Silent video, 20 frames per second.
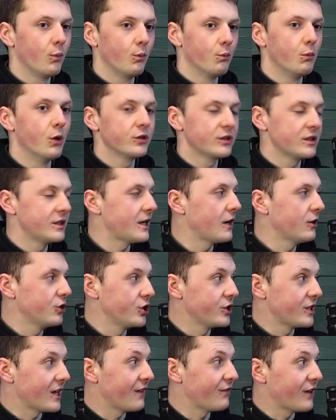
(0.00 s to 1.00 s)
Most guitars
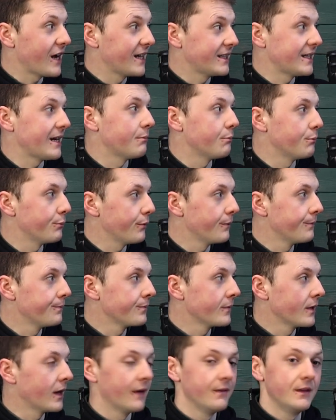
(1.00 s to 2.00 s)
just have an amp.
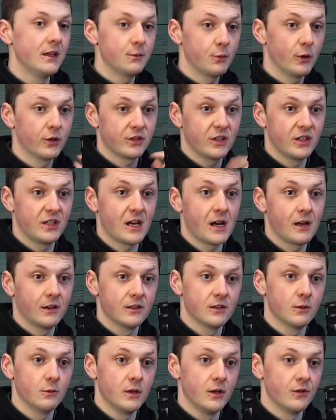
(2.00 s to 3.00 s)
And these Boss
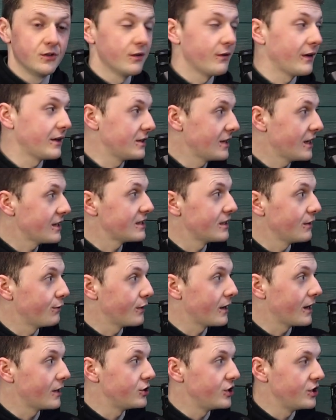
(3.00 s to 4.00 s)
guitars that we use are fantastic
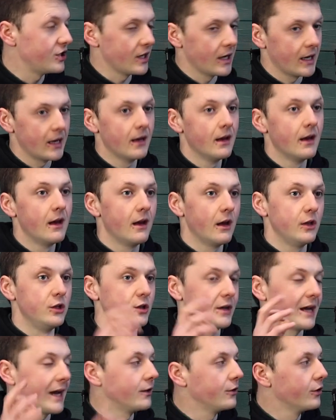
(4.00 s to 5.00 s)
for that, as you say, and
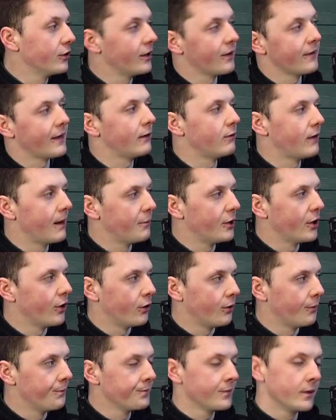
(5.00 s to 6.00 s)
you can go down that rabbit
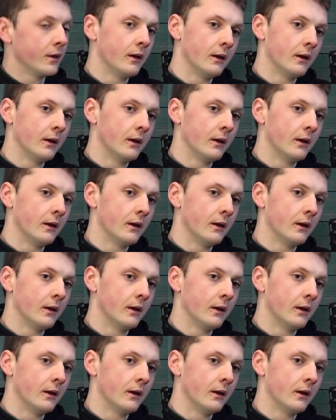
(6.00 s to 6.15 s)
hole.